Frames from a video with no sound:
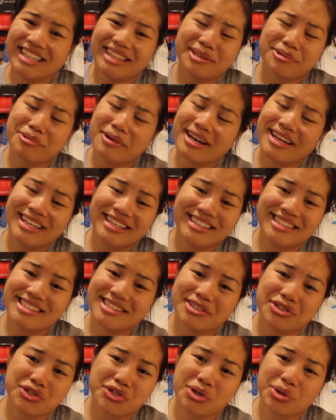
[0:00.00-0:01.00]
The ratings,
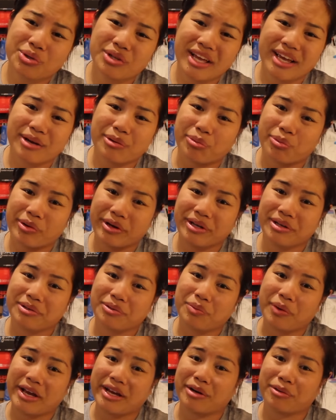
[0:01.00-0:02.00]
there's no like
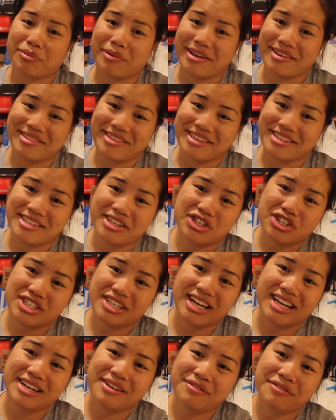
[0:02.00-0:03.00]
real way to rate these. I
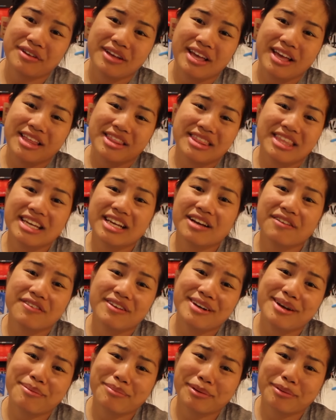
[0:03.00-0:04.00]
just kind of think of
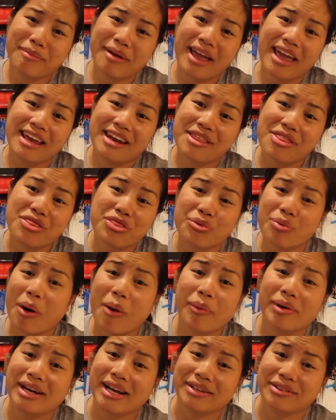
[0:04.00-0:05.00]
a number in my head and
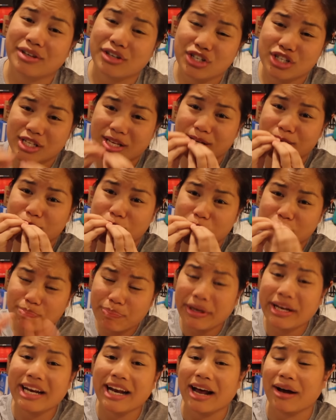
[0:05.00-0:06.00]
throw it out there. Just kind of
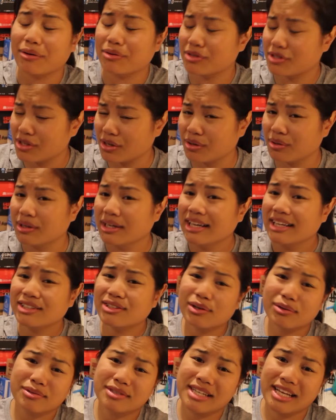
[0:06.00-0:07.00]
spit it out. So
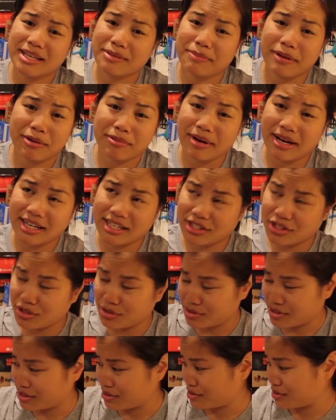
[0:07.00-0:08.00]
don't take my ratings
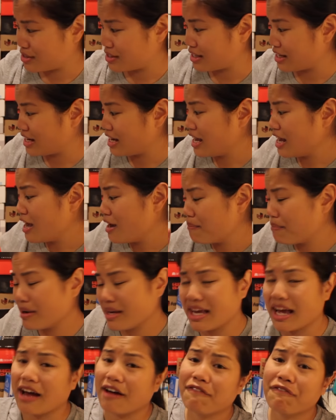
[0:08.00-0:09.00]
too seriously.
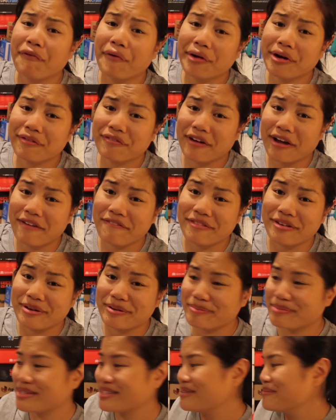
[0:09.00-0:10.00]
But yeah, 4 out of 5
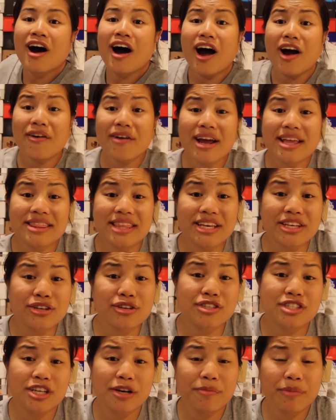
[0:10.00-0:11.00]
noobs. Alright, thank
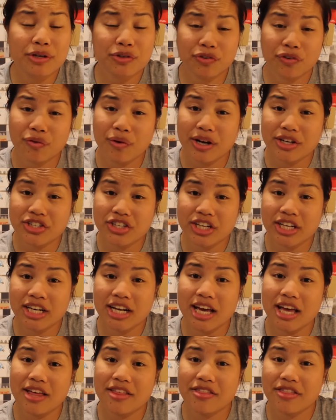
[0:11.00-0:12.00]
you so much for
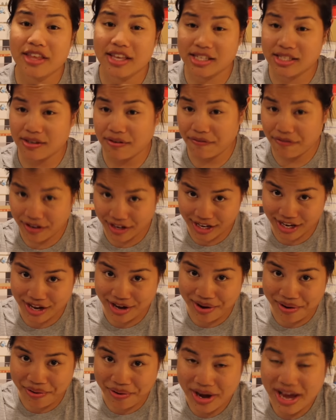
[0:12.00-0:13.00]
watching this
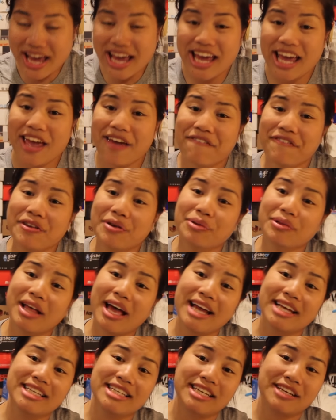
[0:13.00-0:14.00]
video. If you
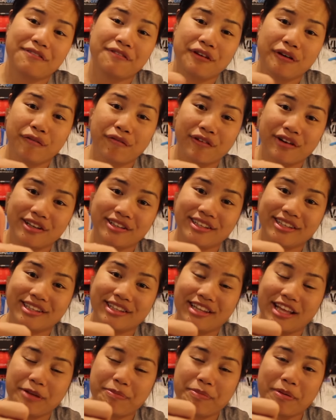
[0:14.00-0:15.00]
liked it, feel free to click
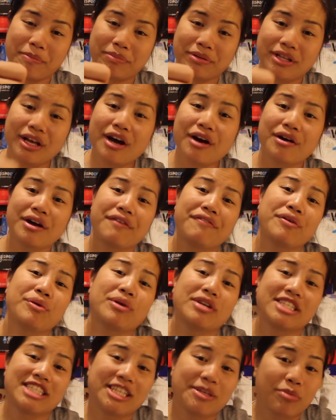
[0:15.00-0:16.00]
the like button below. If you
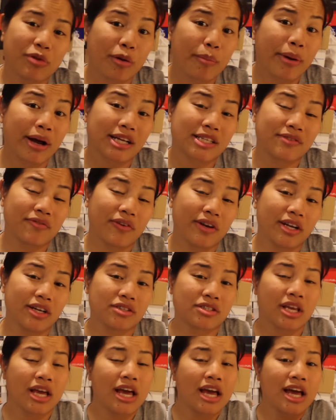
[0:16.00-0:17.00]
want to see more unboxing
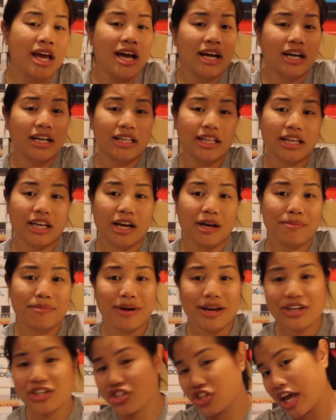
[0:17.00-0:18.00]
videos, click on
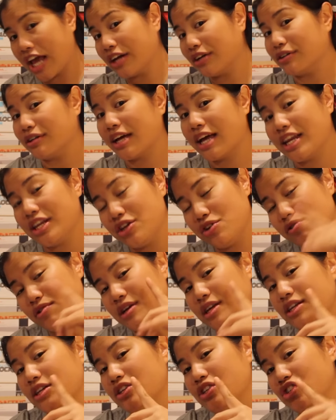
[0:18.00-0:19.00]
my channel and you
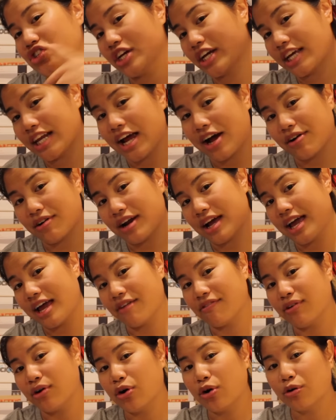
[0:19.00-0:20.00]
can check it out. I
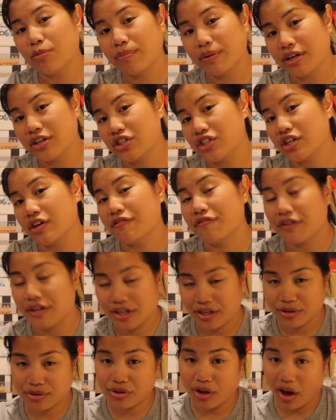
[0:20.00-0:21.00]
have a whole bunch of
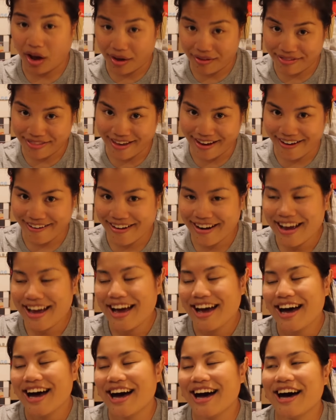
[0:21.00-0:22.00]
videos on there.
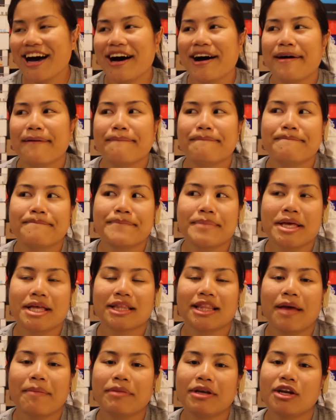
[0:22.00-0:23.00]
Um,
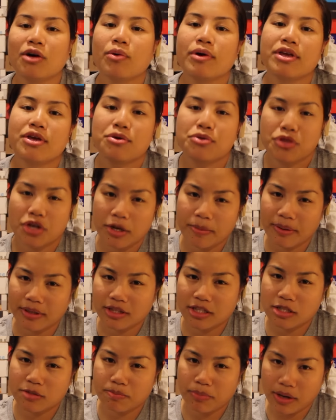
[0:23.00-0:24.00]
let me know what you thought
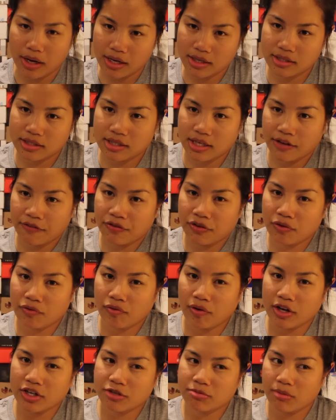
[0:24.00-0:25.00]
about this box. If
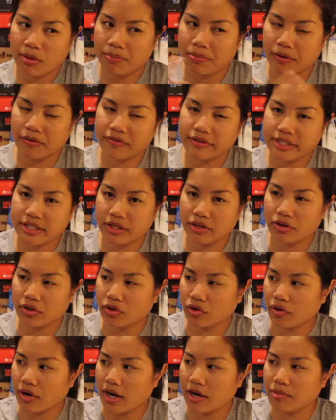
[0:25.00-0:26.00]
you've watched my previous
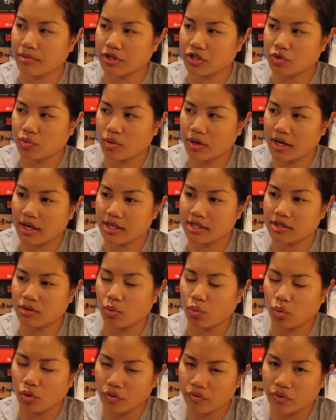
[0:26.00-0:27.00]
Hero Crate, which was
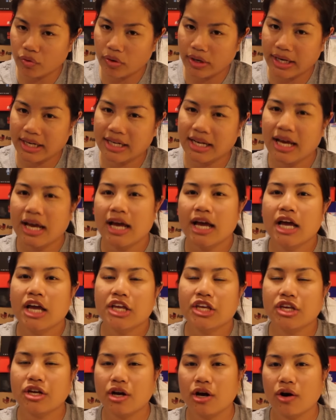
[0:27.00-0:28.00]
Wolverine,
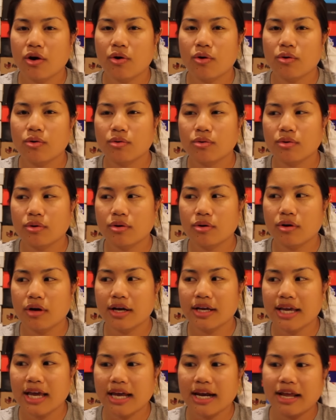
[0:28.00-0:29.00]
you know,
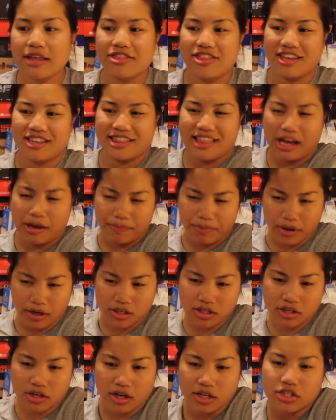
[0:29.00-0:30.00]
Again, I think that
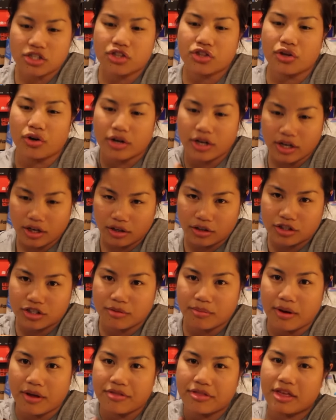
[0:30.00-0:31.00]
box costs
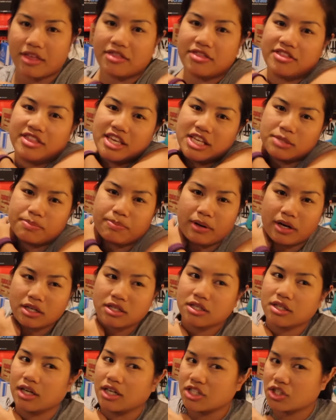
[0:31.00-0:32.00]
$30 a month and this
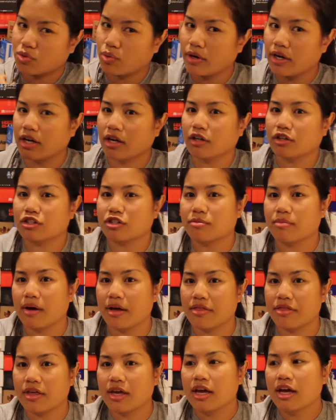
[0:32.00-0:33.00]
box costs $20 a
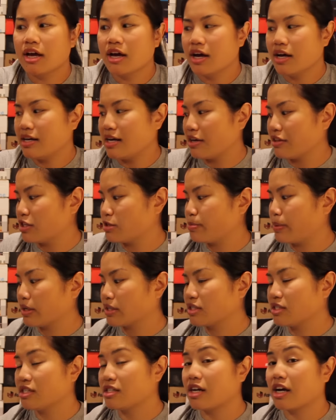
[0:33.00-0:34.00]
month. Now this
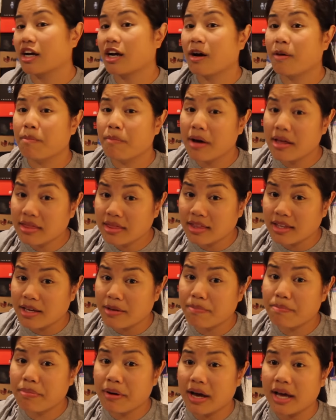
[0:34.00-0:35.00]
box does not come
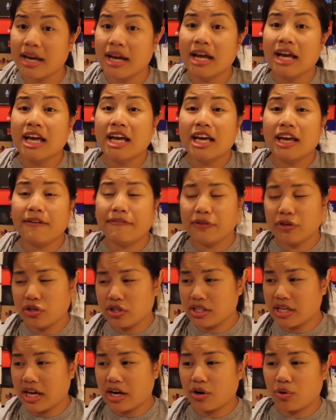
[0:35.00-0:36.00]
monthly, but if you
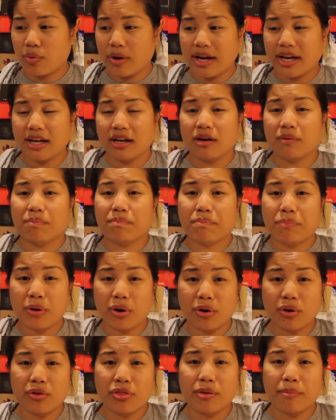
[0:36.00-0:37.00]
just had to rate it
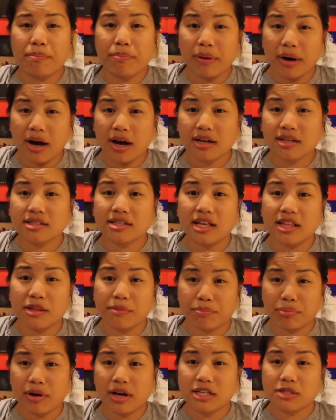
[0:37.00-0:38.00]
per the box and
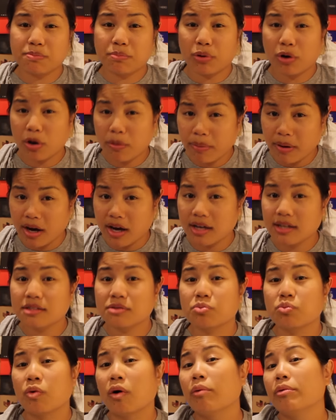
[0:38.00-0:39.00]
the price per
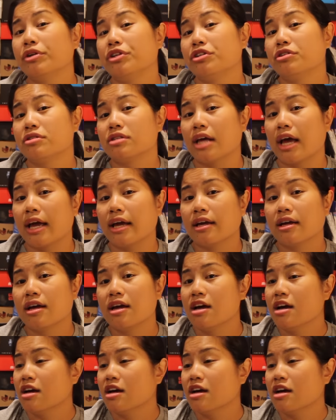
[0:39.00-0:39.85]
box, what would you say?